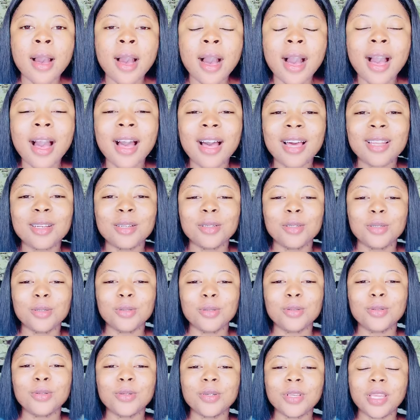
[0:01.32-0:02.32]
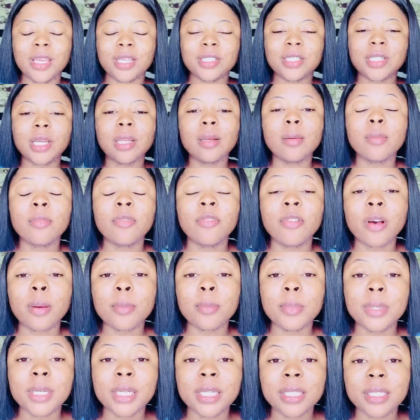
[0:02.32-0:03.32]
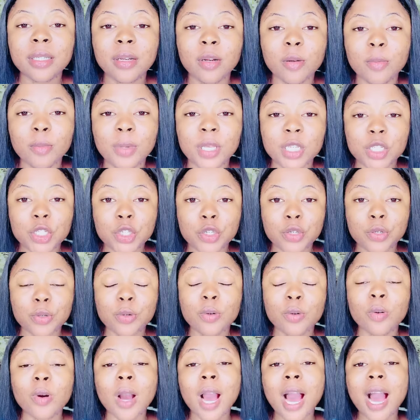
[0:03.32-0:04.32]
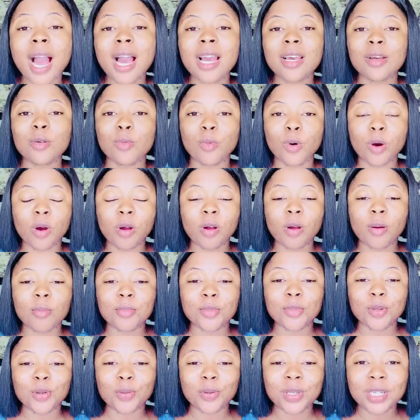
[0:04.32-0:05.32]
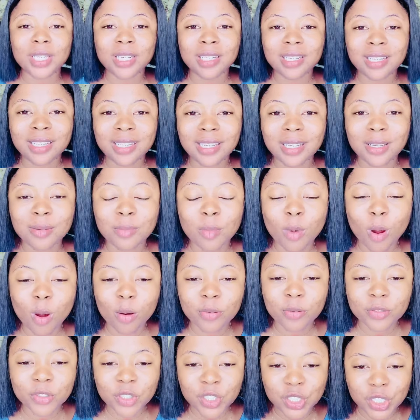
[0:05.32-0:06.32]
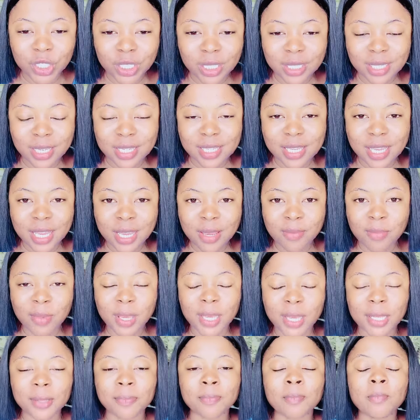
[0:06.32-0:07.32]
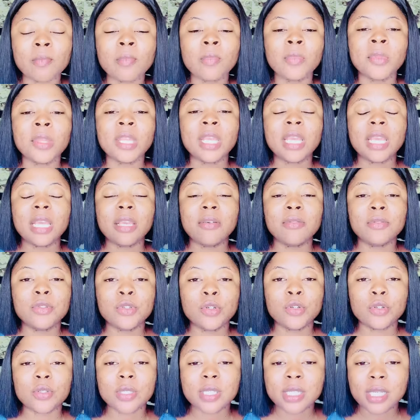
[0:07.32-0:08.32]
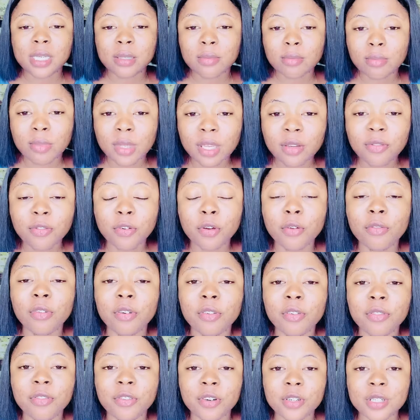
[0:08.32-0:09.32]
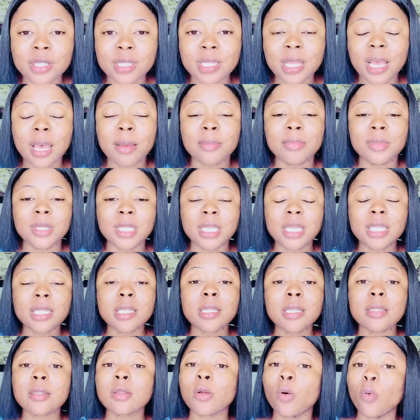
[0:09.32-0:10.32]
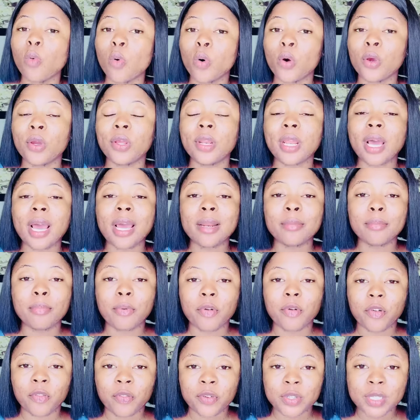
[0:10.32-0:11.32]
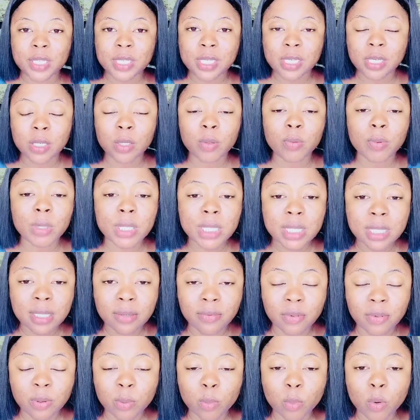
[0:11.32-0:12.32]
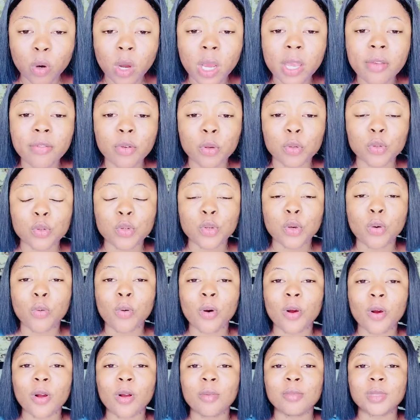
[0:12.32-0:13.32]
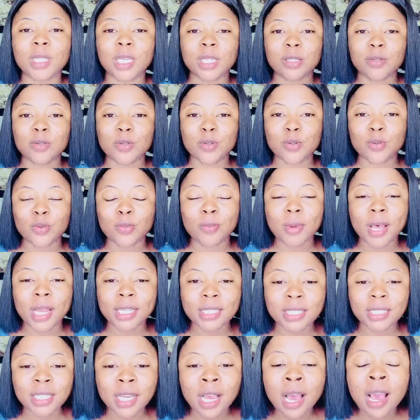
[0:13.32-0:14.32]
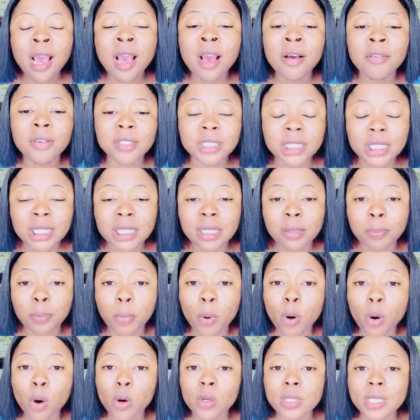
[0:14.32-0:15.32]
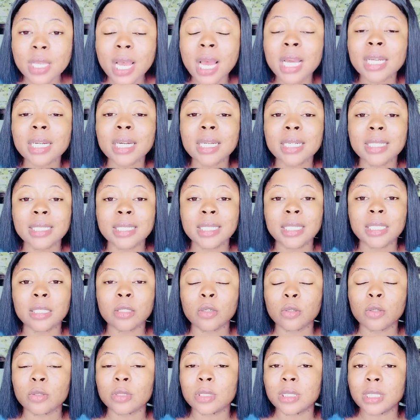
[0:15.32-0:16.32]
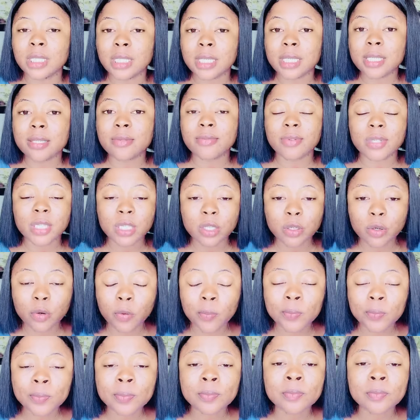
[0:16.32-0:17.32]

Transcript: Hallelujah, shalom family, the Lord bless you. I welcome you in the name of Jesus, amen. If you're seeing me for the first time, this is the Word and Prophecy with Stephen Boy. If you're new, you're welcome. Thank you so much for taking a pause and clicking on this video.